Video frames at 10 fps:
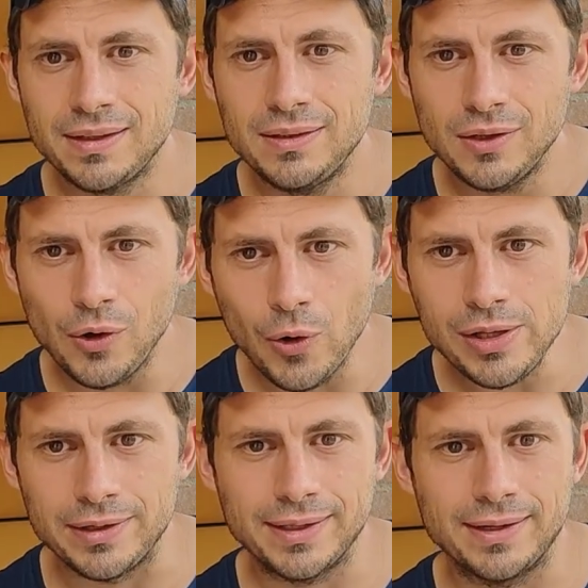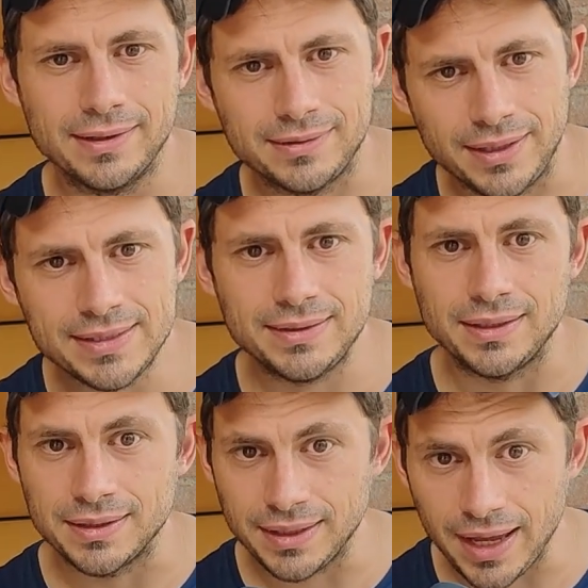that the Euler
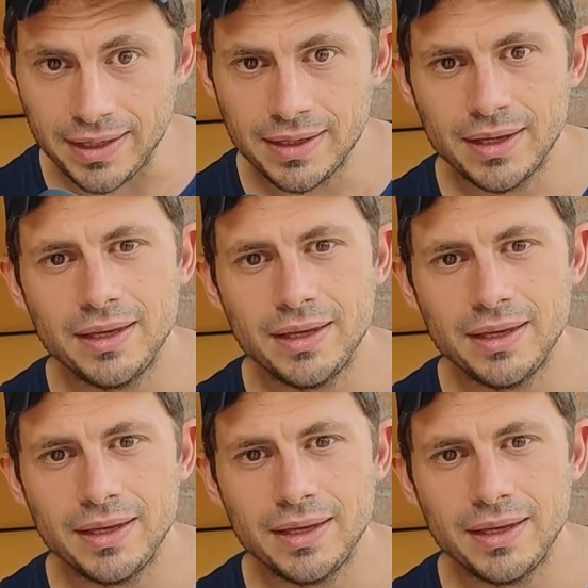characteristic chi